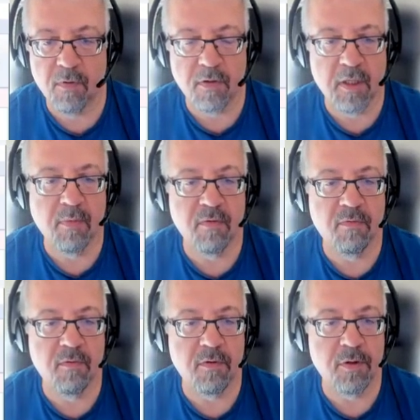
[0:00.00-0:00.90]
For example,
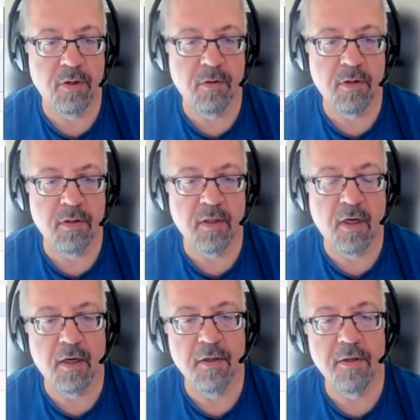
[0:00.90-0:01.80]
we will generate the
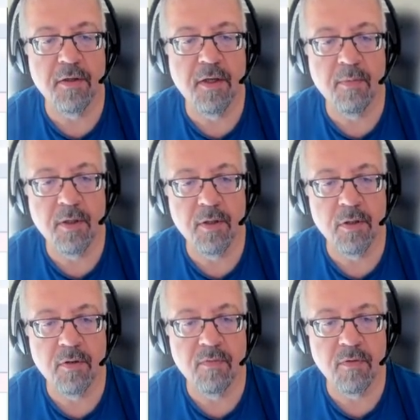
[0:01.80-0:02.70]
calendar
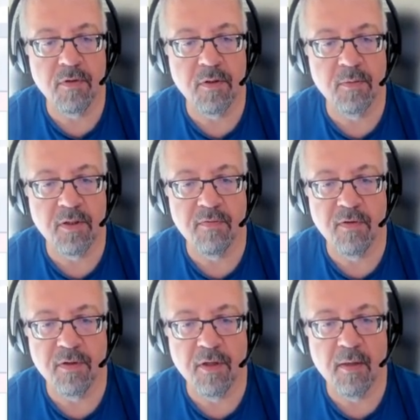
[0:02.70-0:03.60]
dimension for the
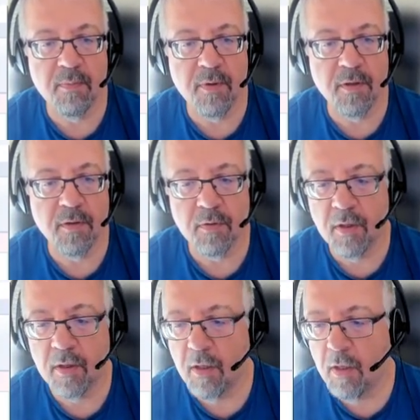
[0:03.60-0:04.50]
specific time period.
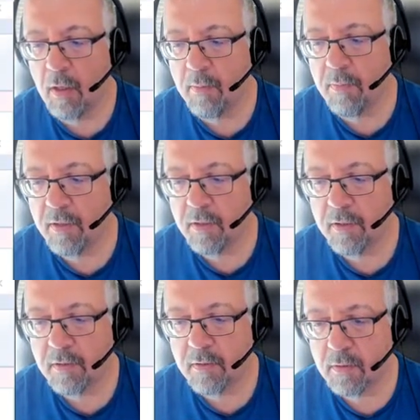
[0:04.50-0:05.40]
But
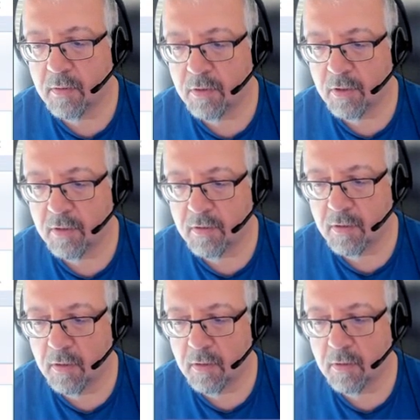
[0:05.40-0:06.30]
let's just
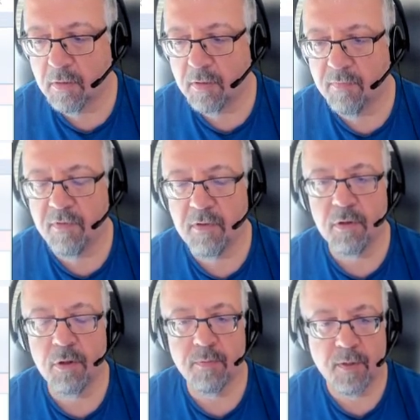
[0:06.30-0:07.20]
click on the
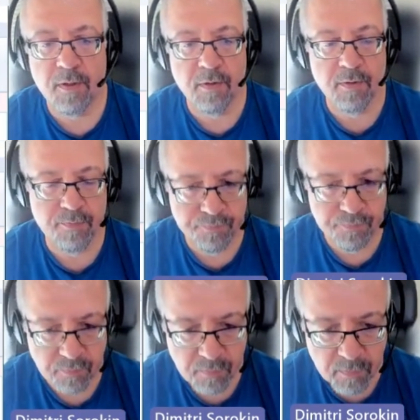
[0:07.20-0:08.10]
finish, and
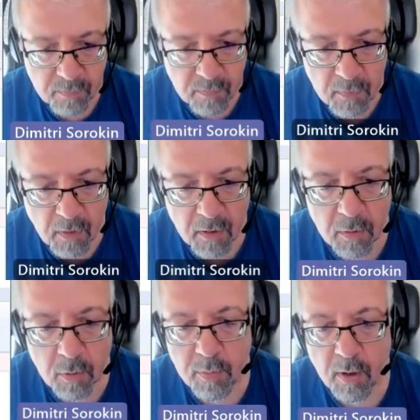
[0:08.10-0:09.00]
I
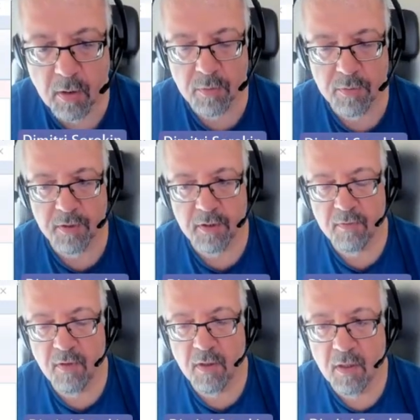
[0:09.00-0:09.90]
hope our
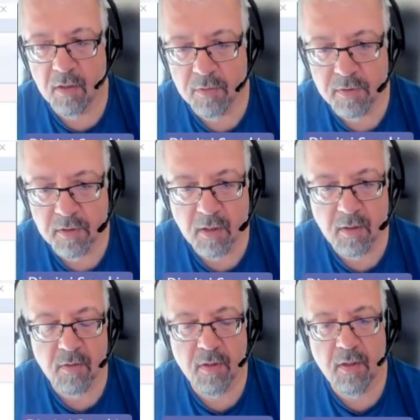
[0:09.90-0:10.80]
data warehouse
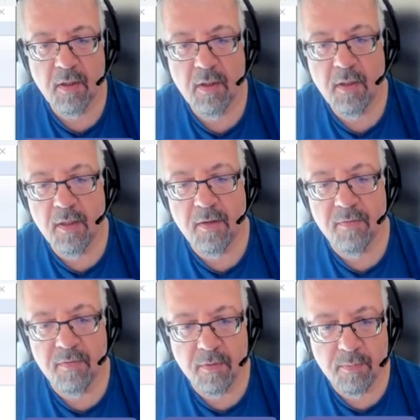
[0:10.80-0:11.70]
now
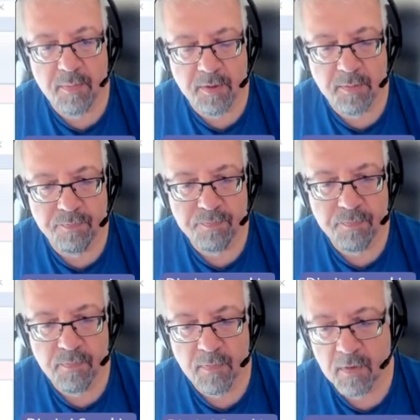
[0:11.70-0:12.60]
will be
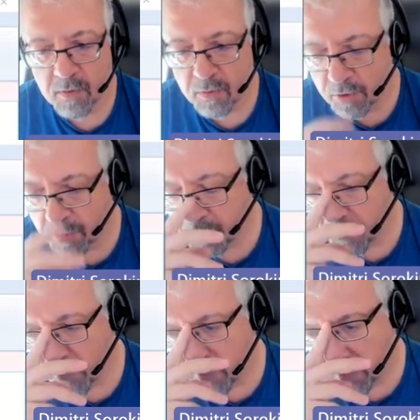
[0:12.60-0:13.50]

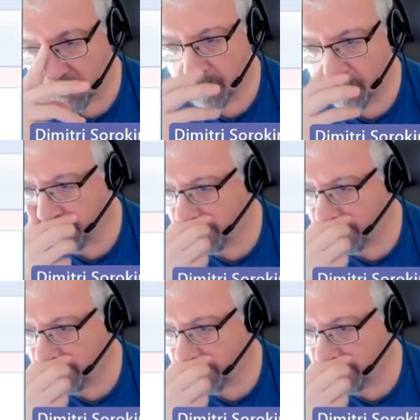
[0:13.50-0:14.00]
generated.